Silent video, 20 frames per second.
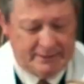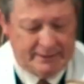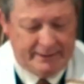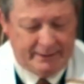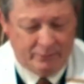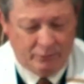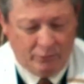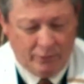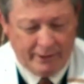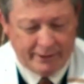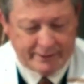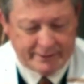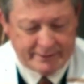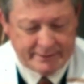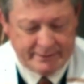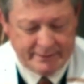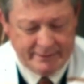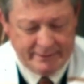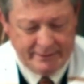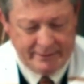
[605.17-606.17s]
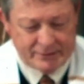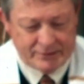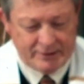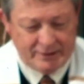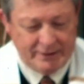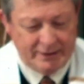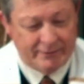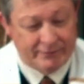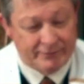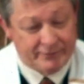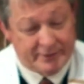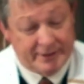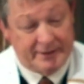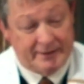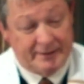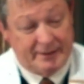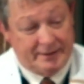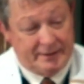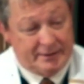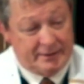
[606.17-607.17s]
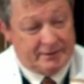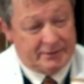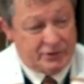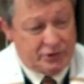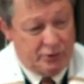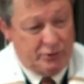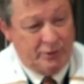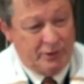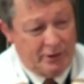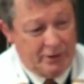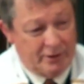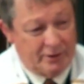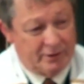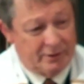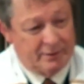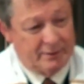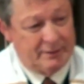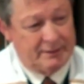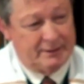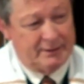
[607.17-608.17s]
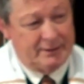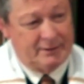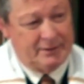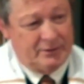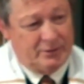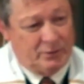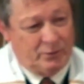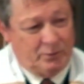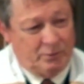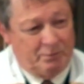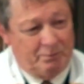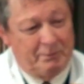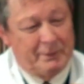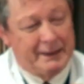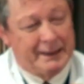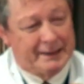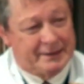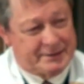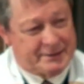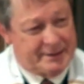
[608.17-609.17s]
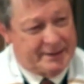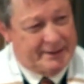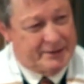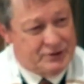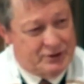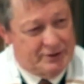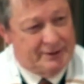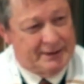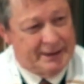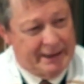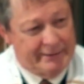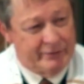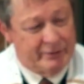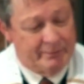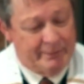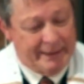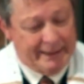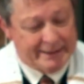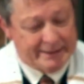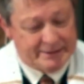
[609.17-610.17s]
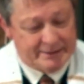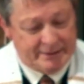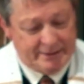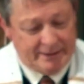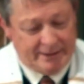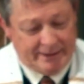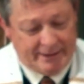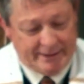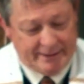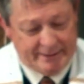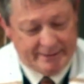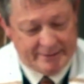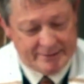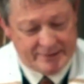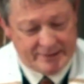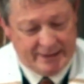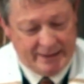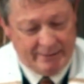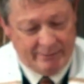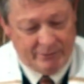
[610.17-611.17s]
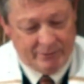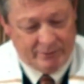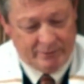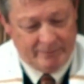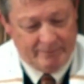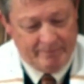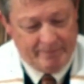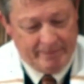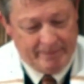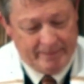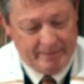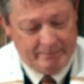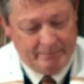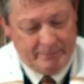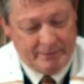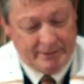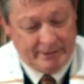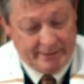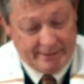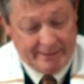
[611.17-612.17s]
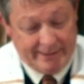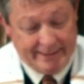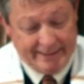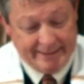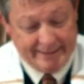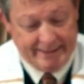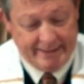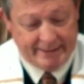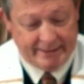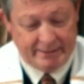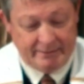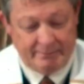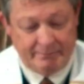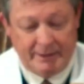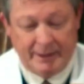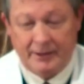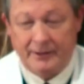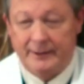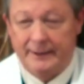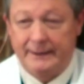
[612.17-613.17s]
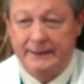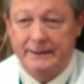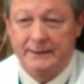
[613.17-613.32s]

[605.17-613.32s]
and what this gift to her meant as she gave it back to God in Samuel. But unlike Hannah, Mary,